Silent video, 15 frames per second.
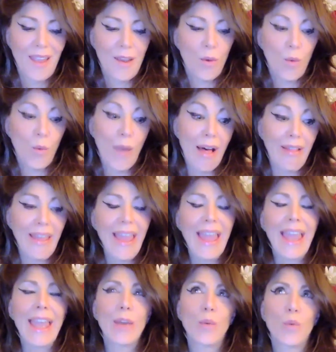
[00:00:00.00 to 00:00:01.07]
Well,
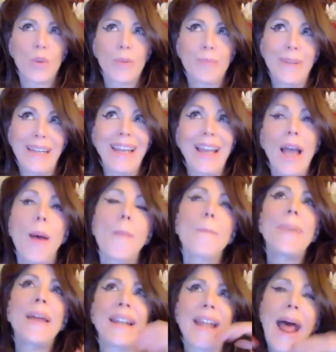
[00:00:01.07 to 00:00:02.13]
it would be
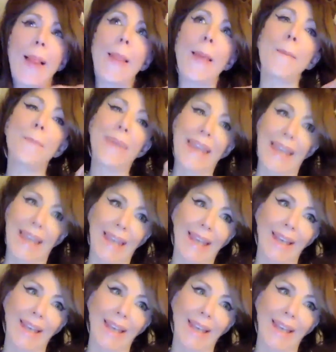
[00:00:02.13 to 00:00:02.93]
Penelope.